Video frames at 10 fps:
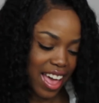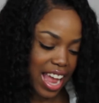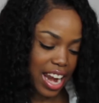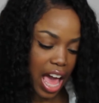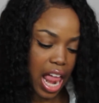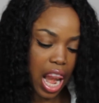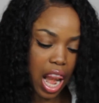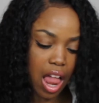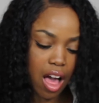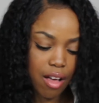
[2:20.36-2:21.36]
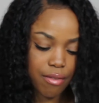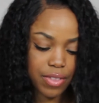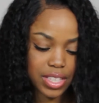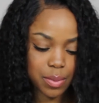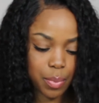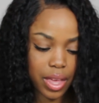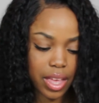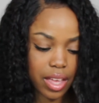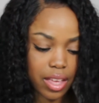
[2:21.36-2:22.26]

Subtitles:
And I love this pink.